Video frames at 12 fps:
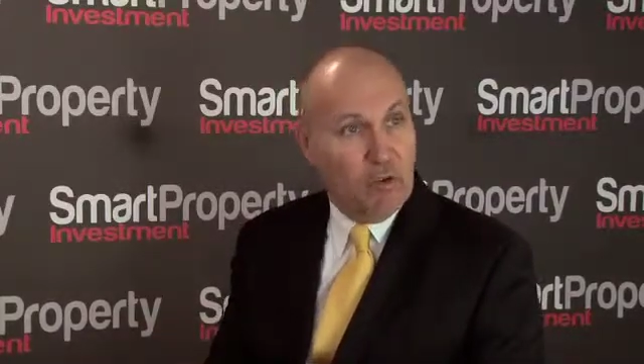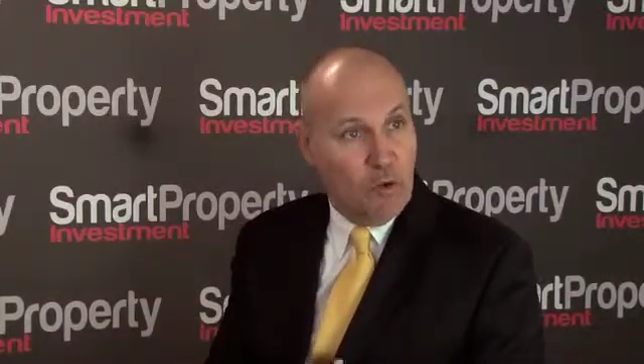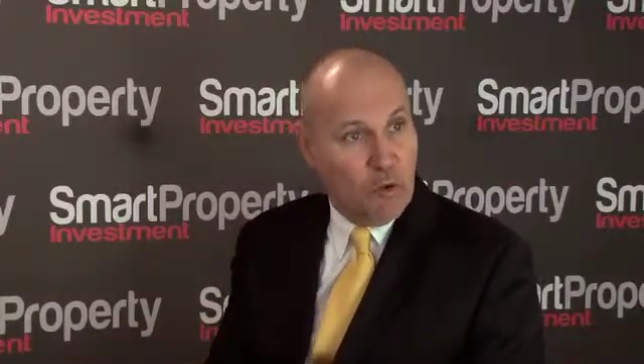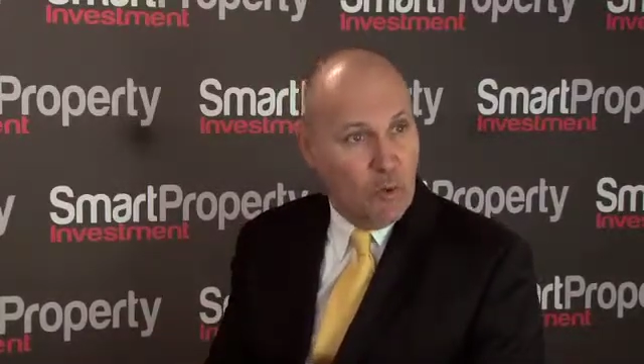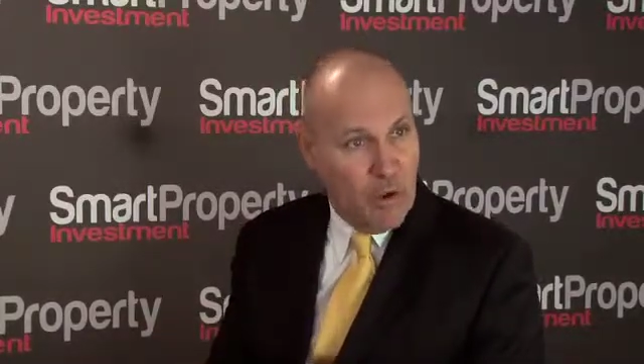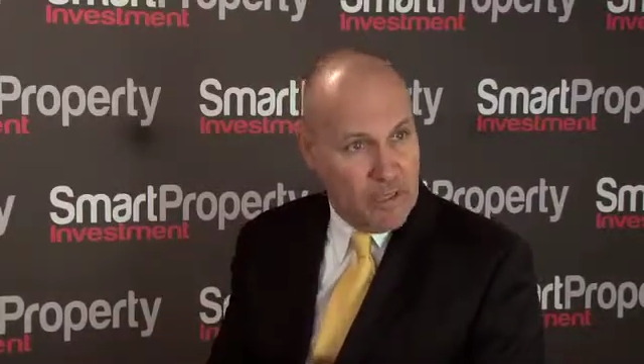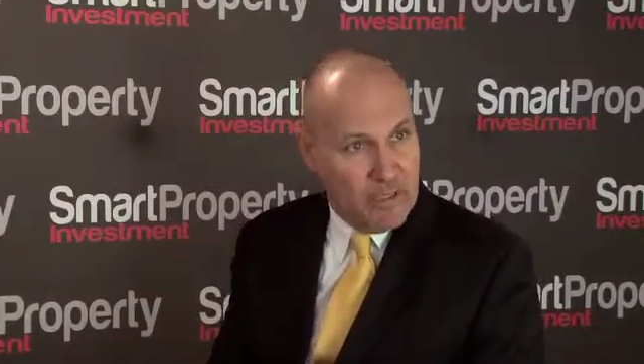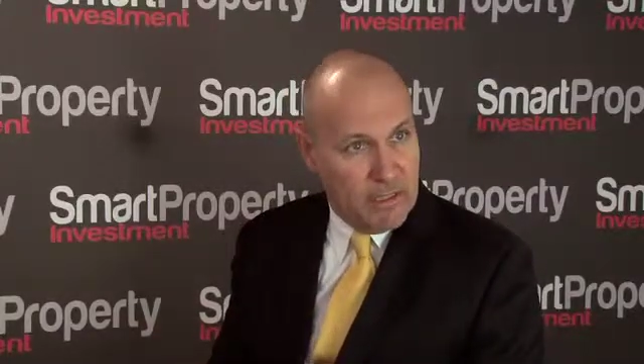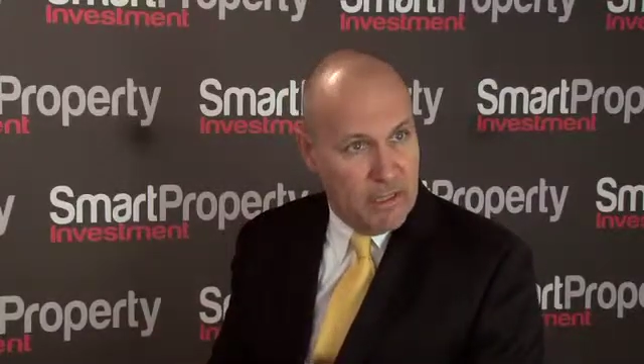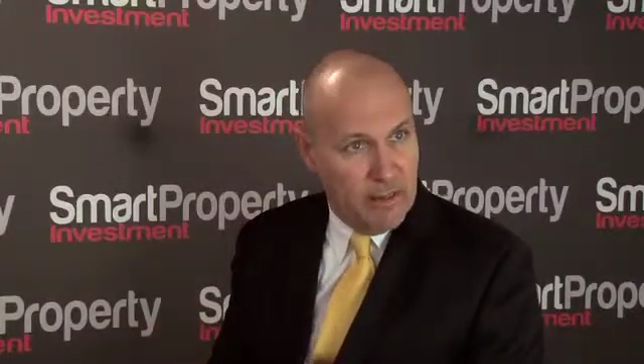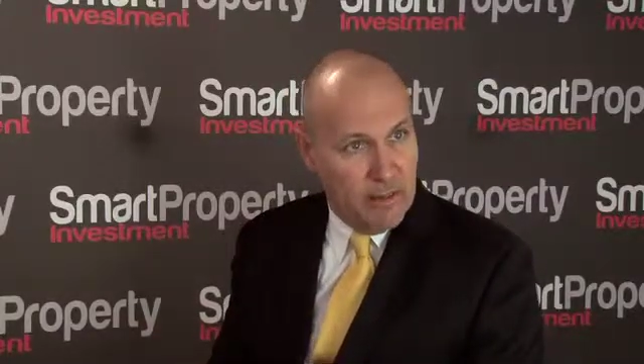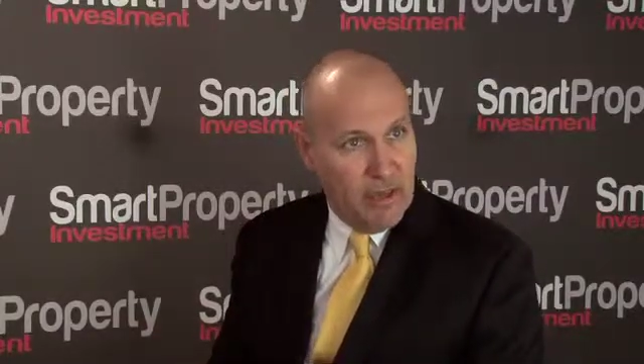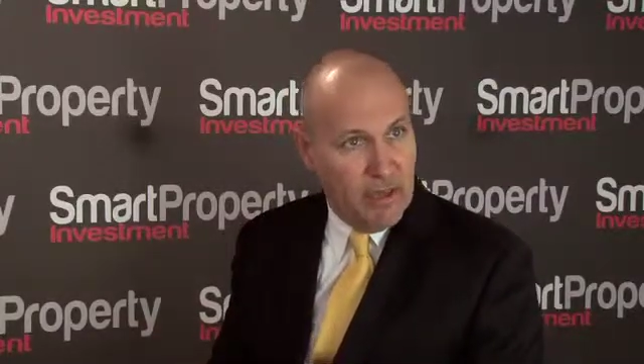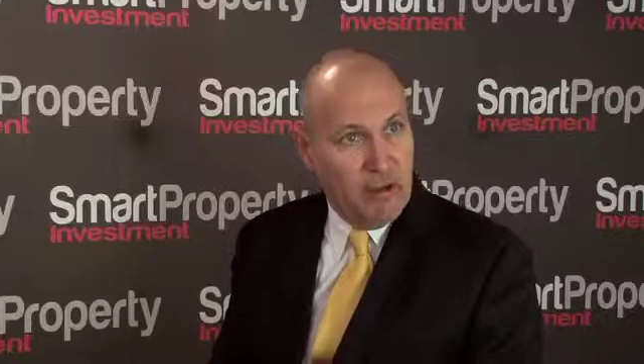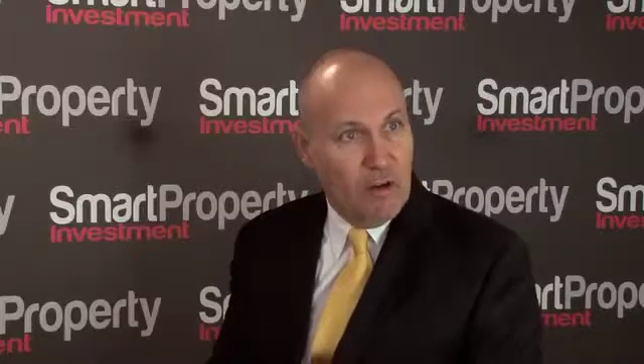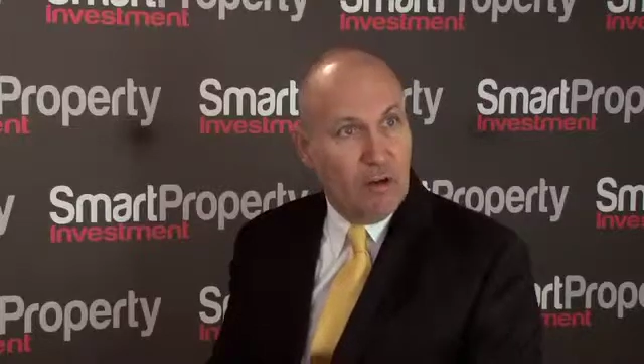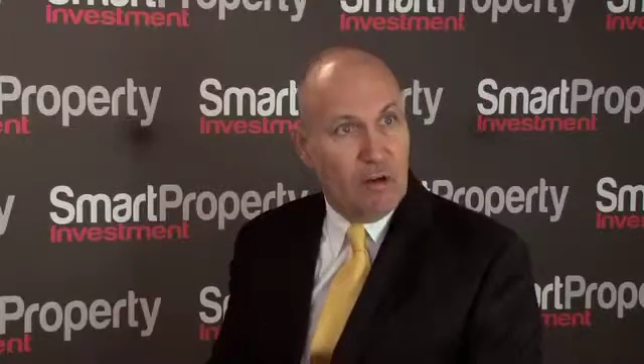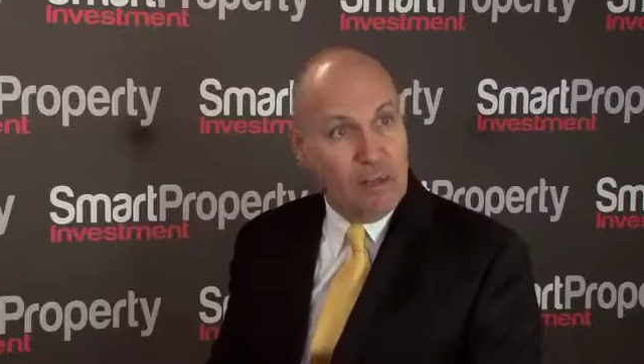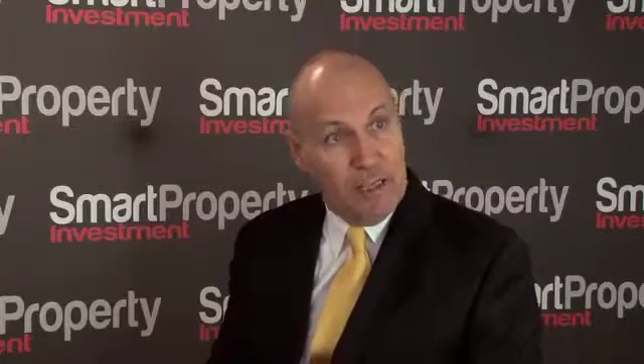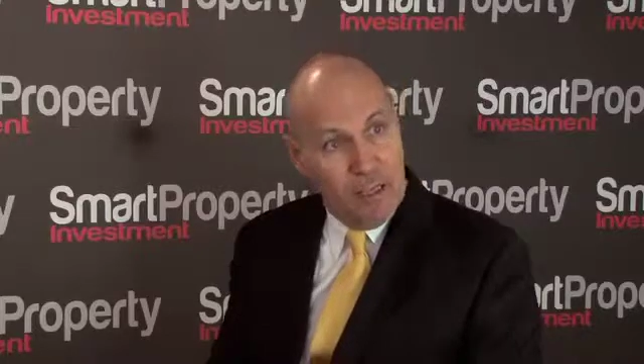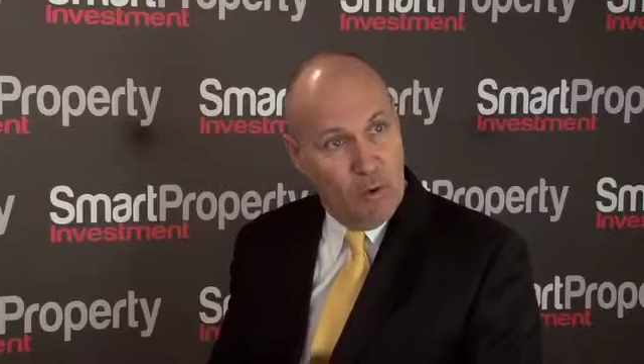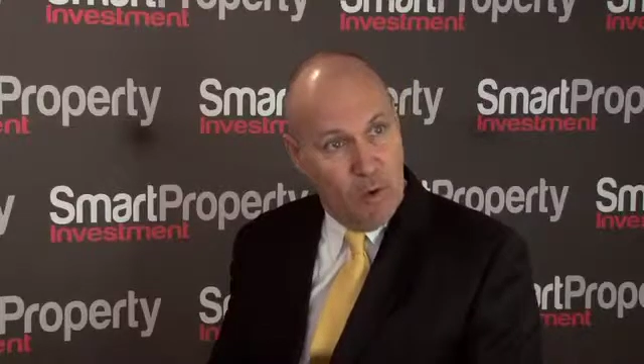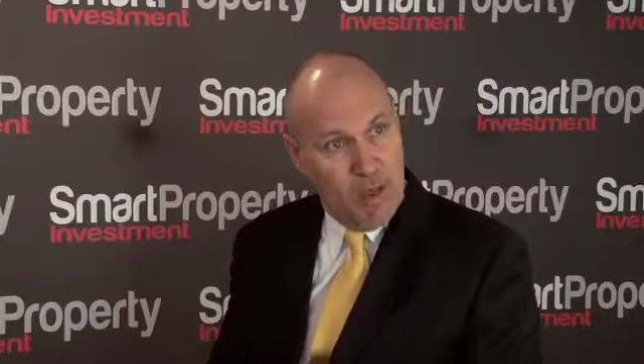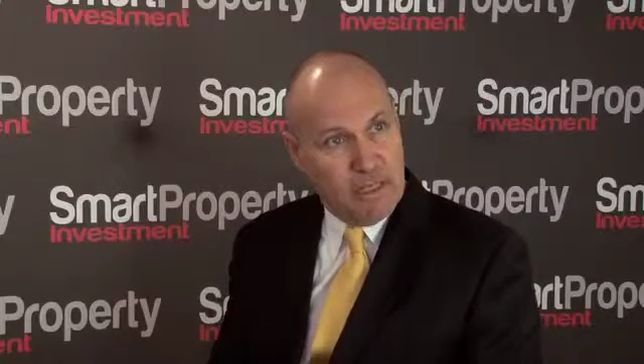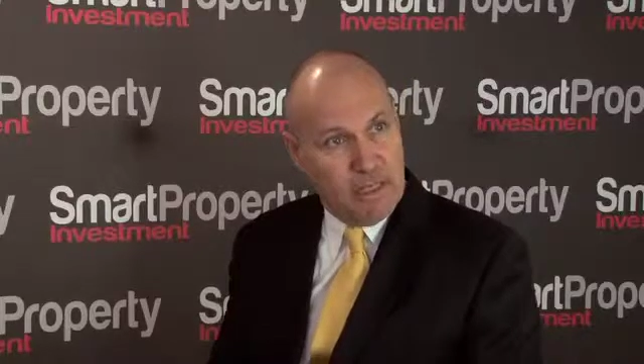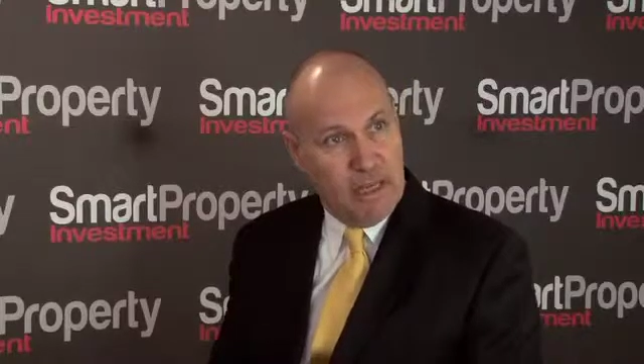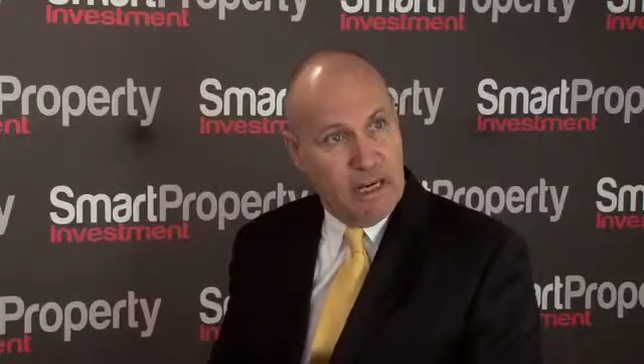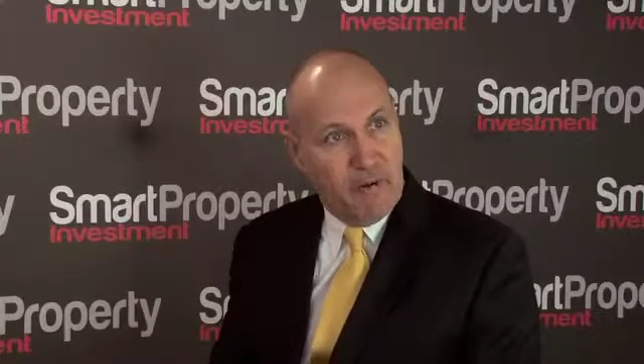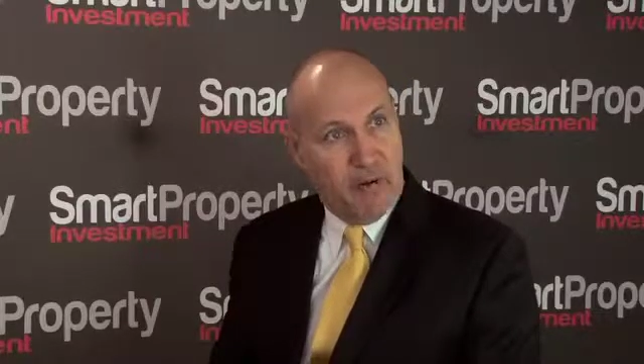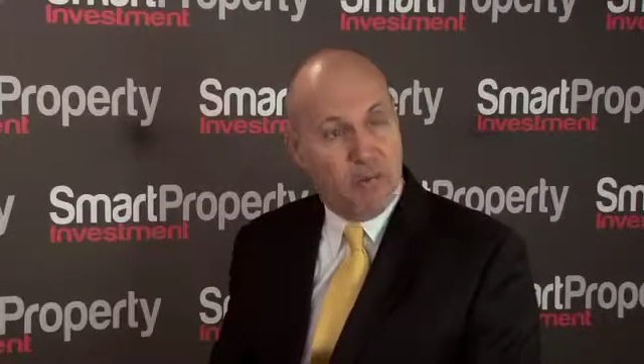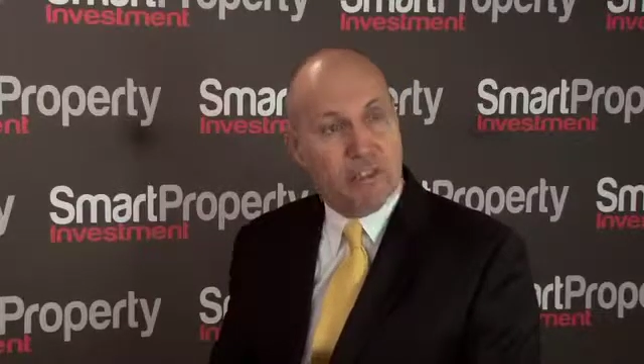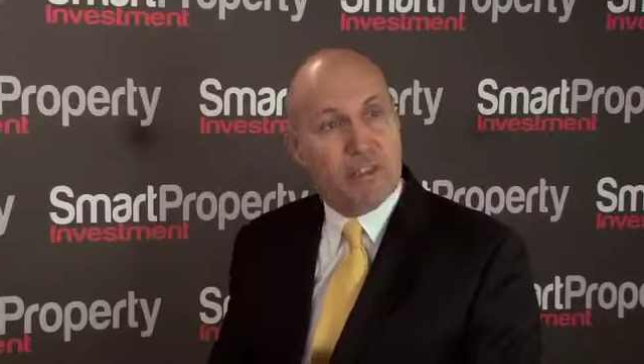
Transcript: northwest area or the inner west area,